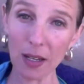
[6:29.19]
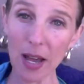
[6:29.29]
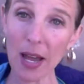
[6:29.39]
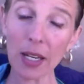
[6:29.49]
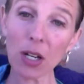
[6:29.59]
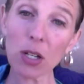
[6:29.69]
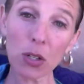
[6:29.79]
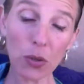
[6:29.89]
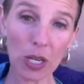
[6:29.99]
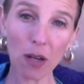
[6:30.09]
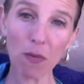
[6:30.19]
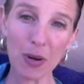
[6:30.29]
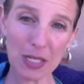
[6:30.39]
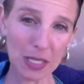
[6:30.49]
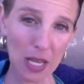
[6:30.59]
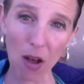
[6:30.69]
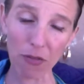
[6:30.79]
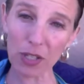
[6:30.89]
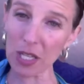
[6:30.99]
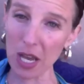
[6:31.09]
and including myself
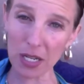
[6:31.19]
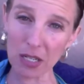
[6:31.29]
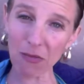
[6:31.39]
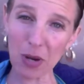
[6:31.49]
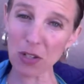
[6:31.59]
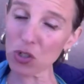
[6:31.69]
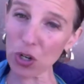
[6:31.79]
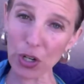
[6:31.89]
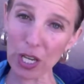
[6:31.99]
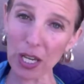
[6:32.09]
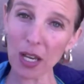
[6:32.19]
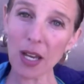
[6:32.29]
at the end of my journey.